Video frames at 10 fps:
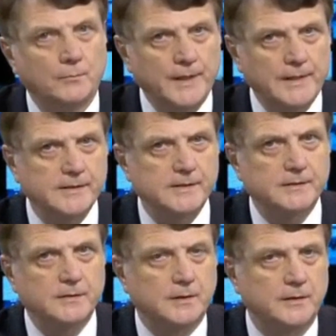Brexit,
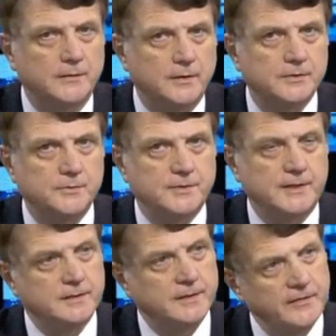and Nigel
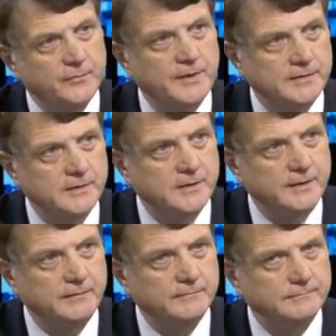says leave means
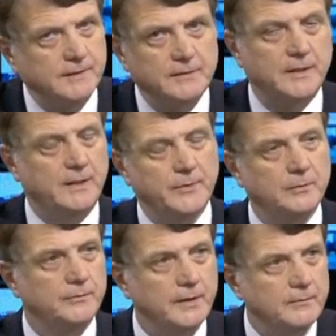leave. Okay, we
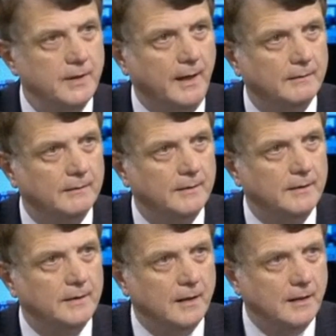all know that.
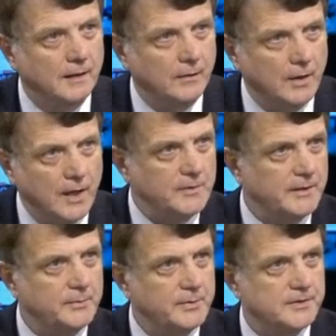I'm the
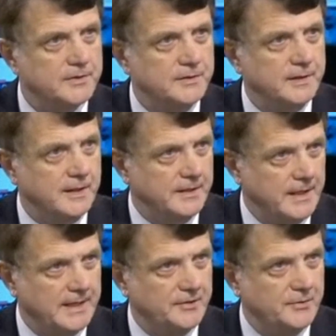only person that
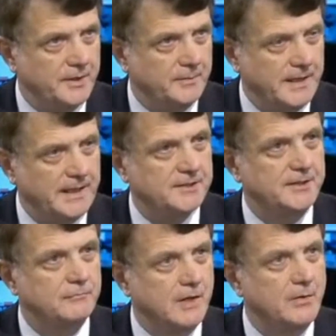and UKIP that
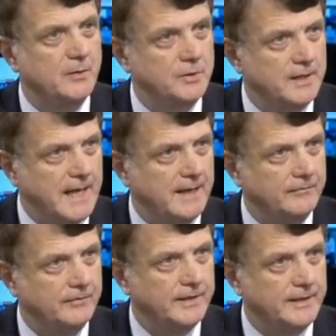actually wrote a plan
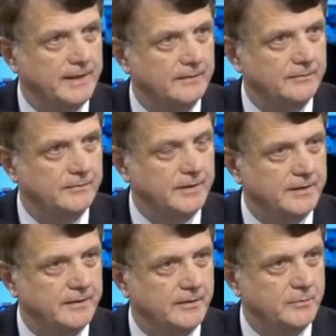for getting out of the
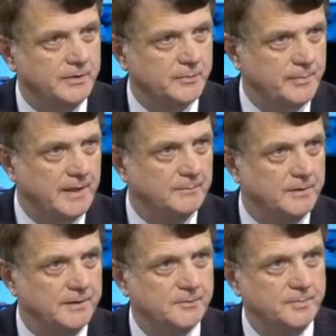EU, which we
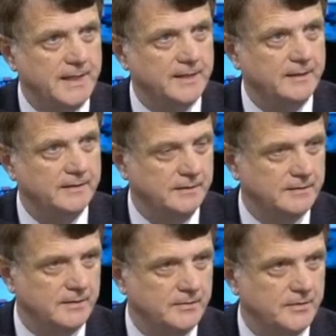published back in
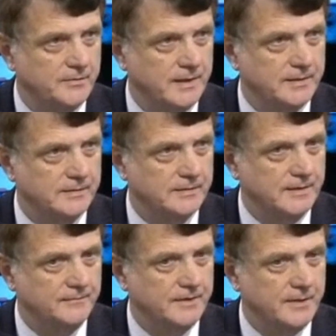
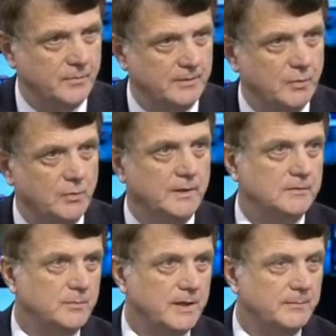2017 when Paul
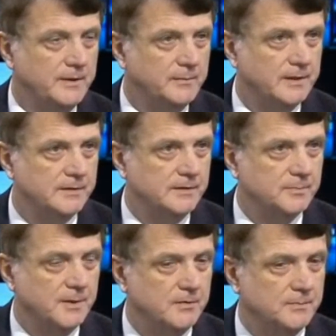Nuttall made me the Brexit
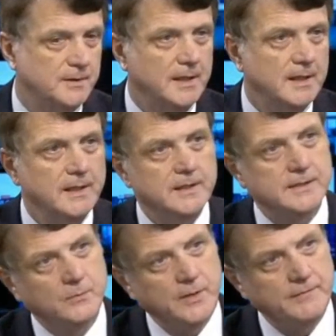spokesman.
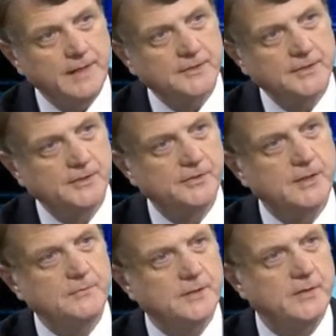So we've actually, just
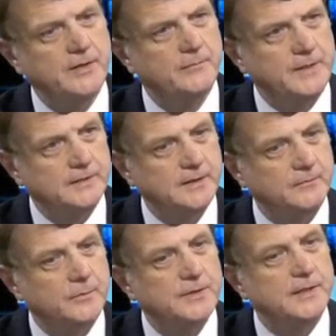don't say leave means
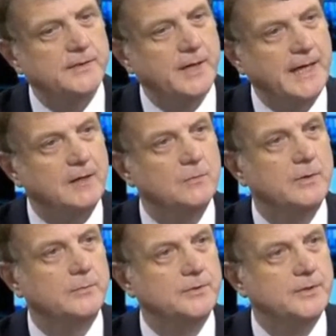leave, we tell you how
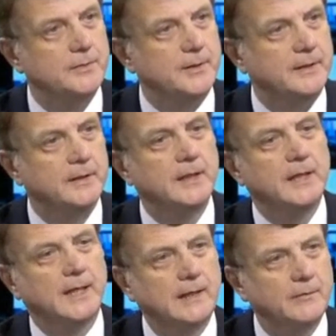we would do it,
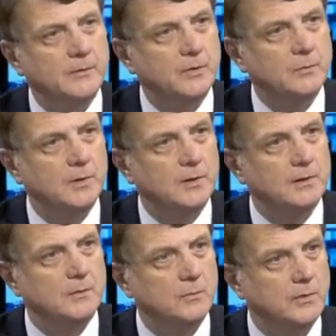how it would
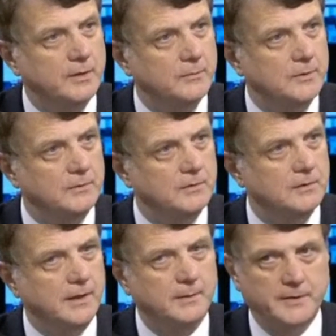work, what it would
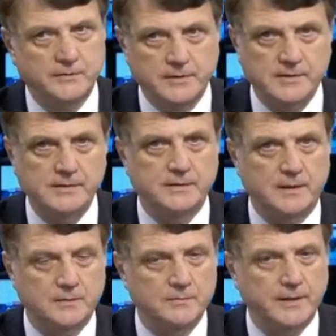look like, because this is the
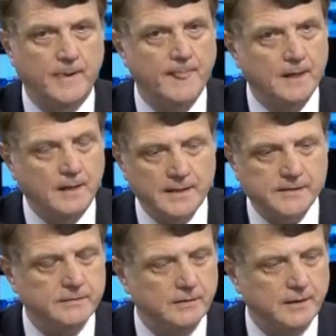whole thing. I
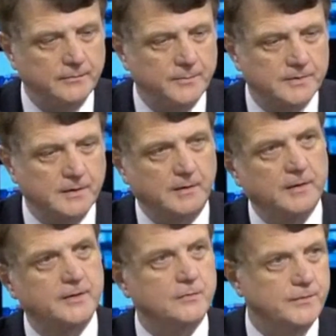said right from the start,
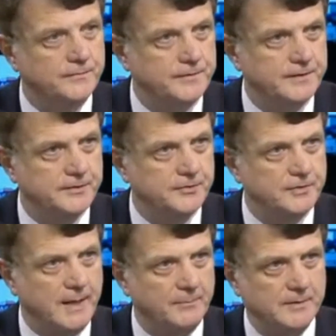Article 50 is a trap.